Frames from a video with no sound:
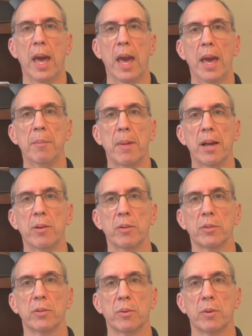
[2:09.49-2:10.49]
And moderate
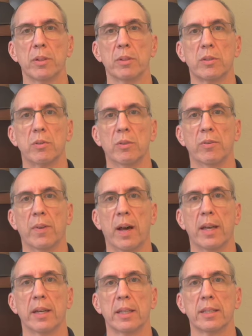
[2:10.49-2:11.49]
resorts, you'll
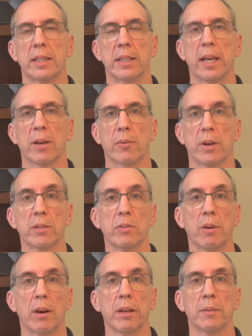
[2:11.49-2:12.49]
find a sit-down
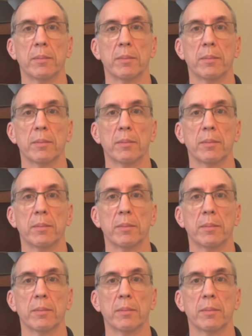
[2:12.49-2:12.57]
restaurant.